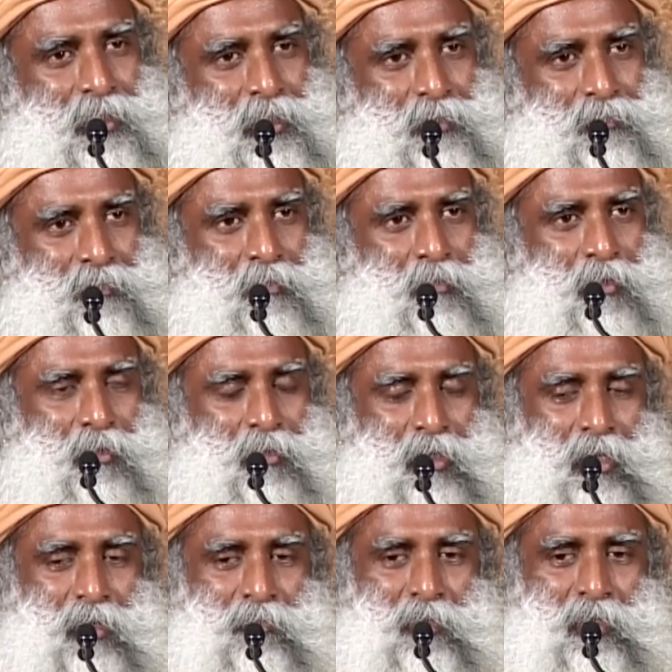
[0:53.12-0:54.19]
If you want to
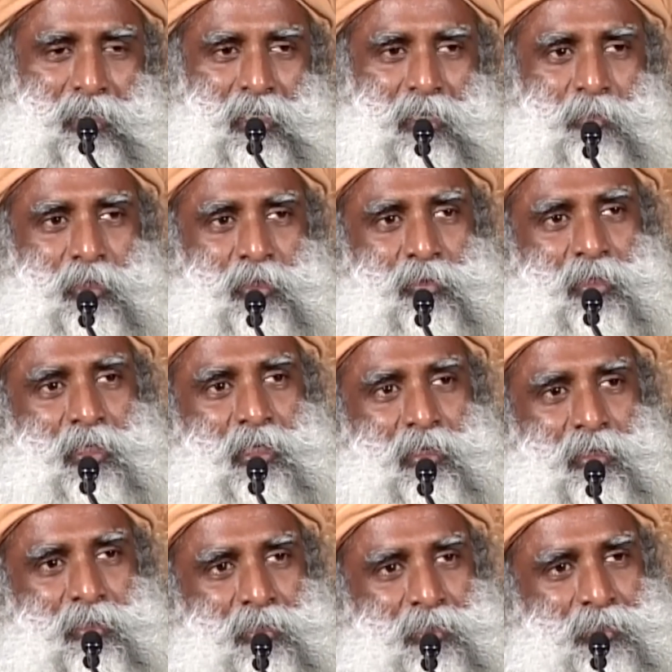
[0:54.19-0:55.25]
convert them into
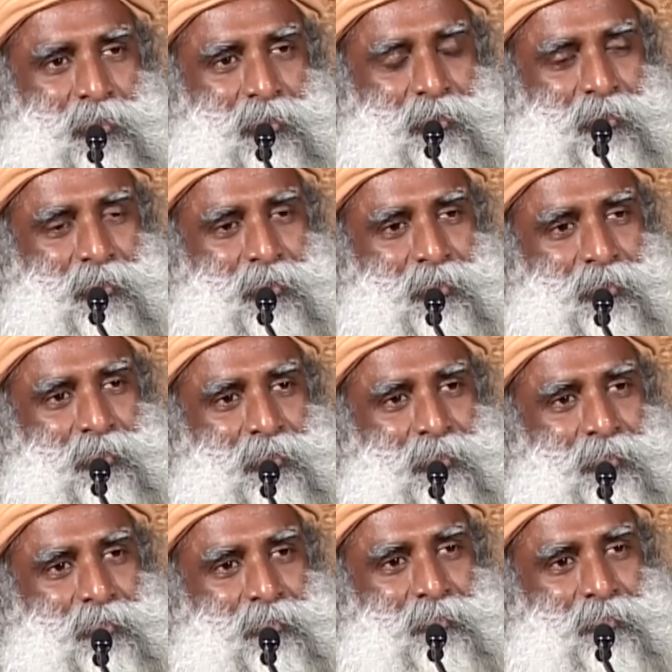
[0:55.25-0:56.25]
healers,